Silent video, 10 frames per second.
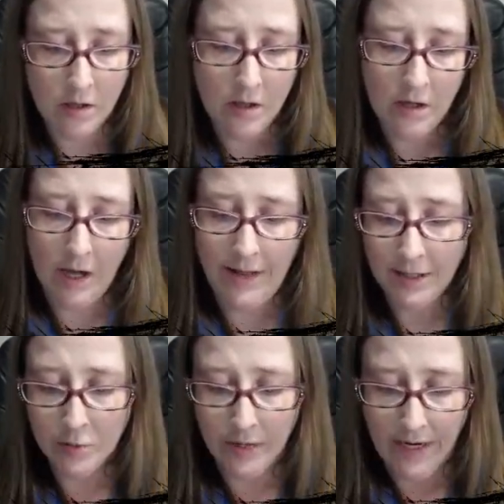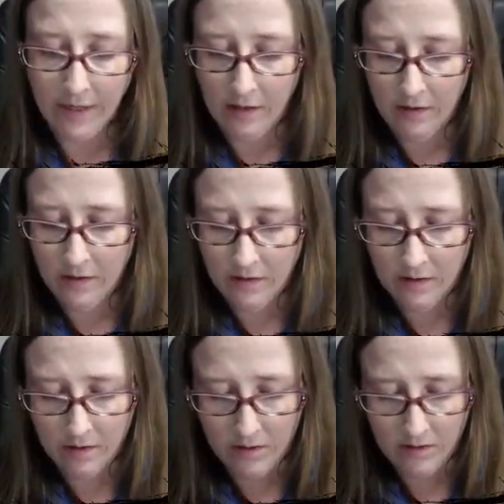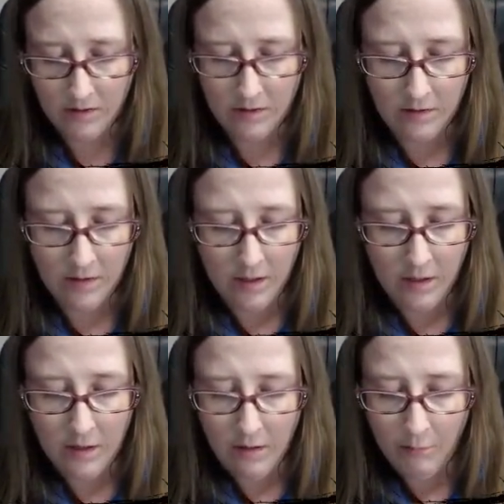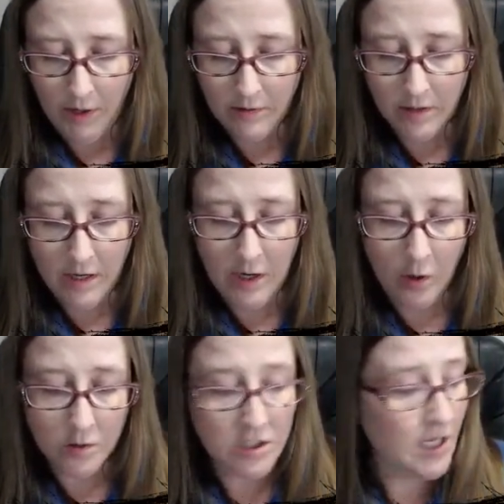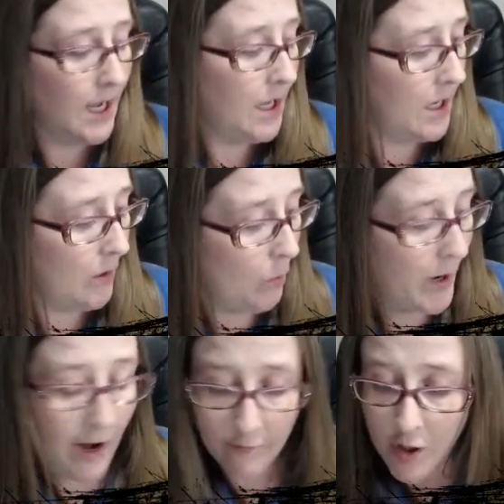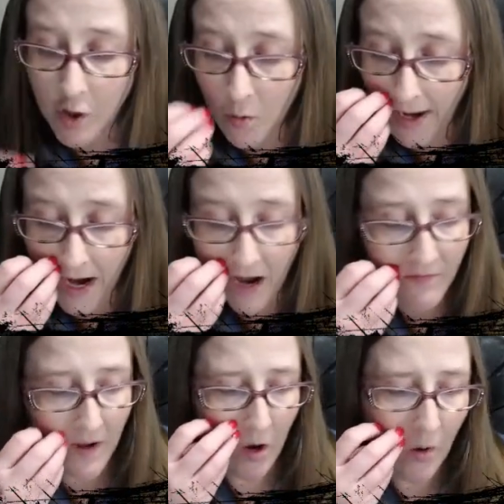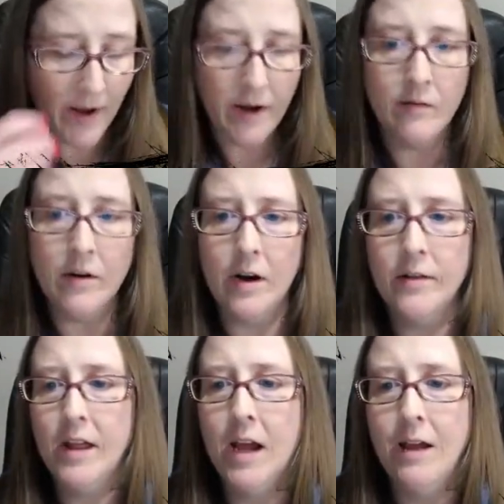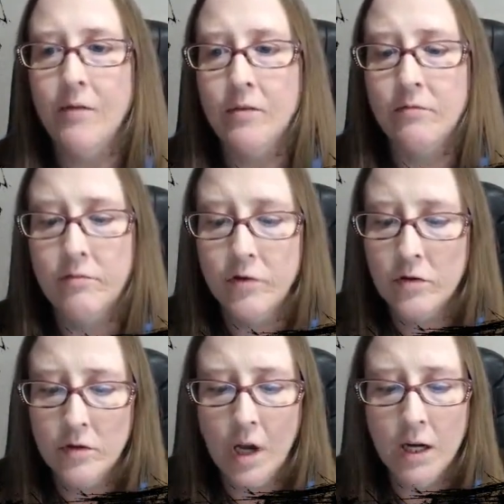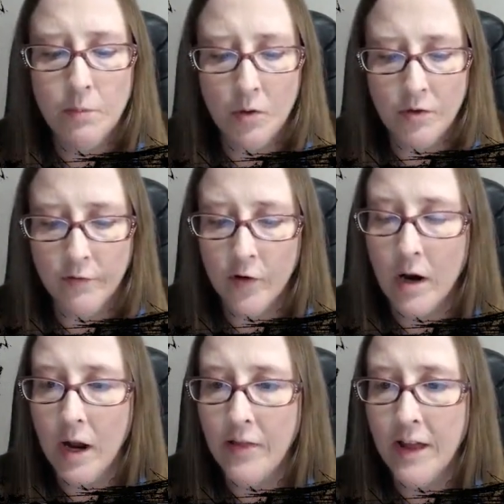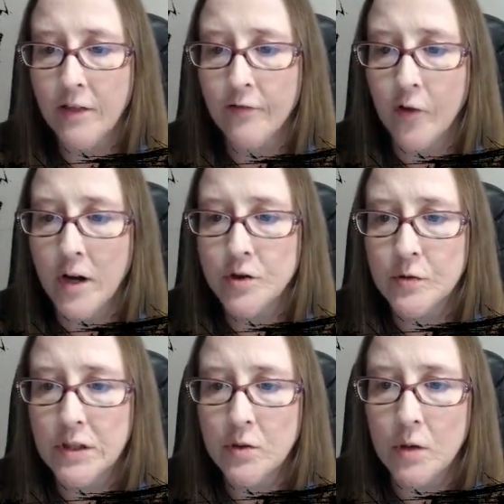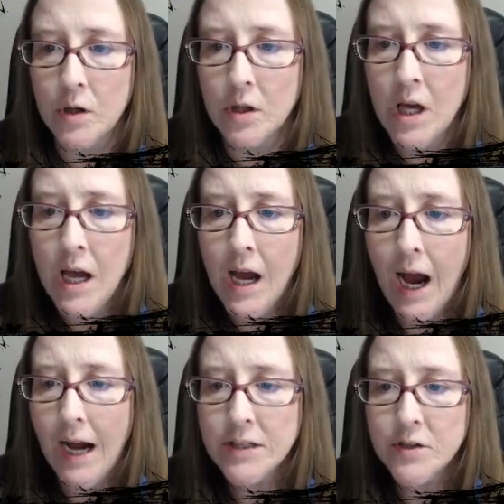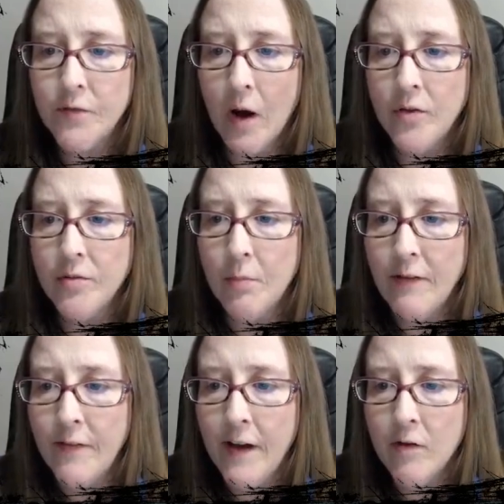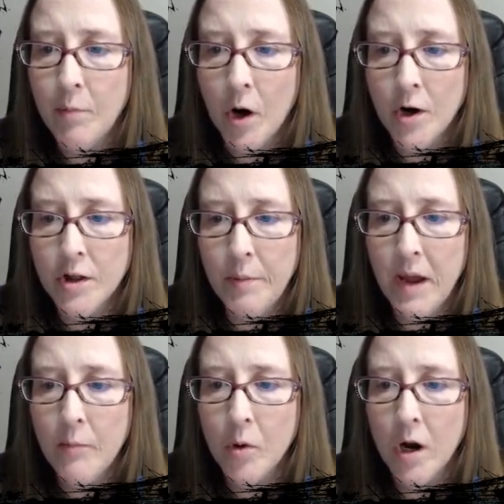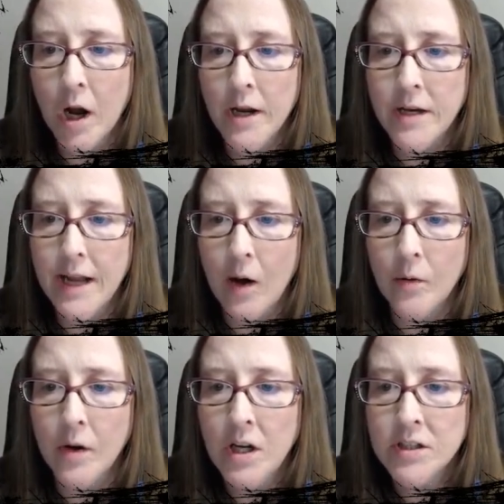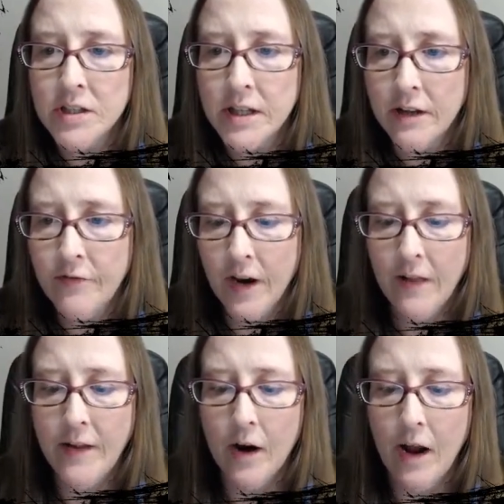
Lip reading: And that's what I did. But, you know, take whatever you have. Oh, I think I even talked about the front. I think the front is really cool. I just found my favorite part of the paper and cut it down so that it fit on there.